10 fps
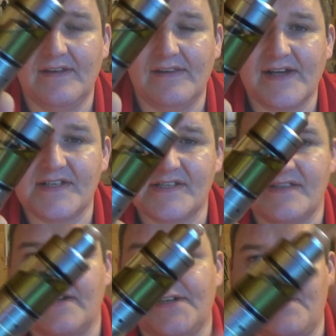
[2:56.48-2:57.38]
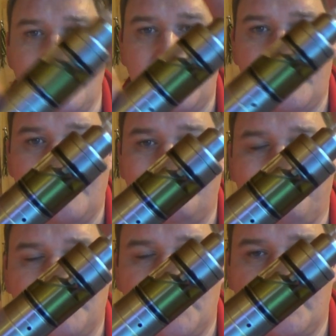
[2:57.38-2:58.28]
That's their,
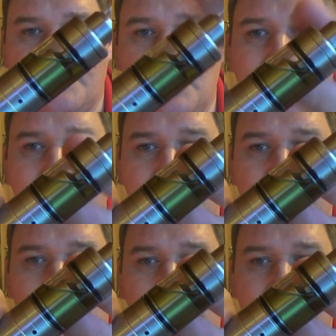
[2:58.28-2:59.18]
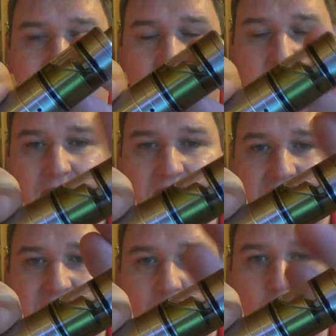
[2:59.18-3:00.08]
shmovapes are doing this as well. This
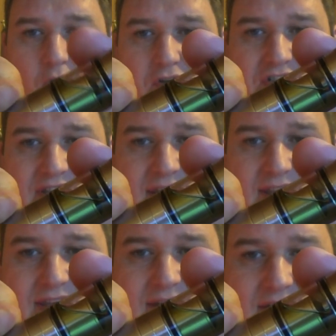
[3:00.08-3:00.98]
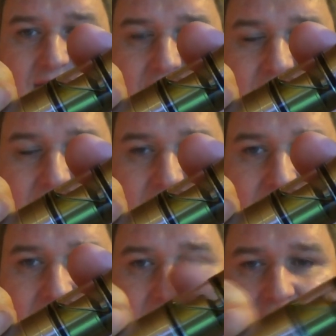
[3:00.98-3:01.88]
is the quartz tank,
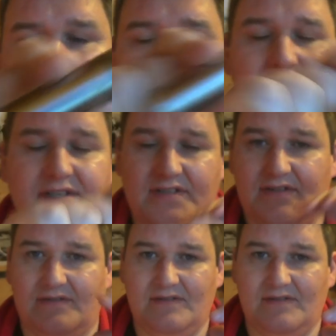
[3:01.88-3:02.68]
Tarsius.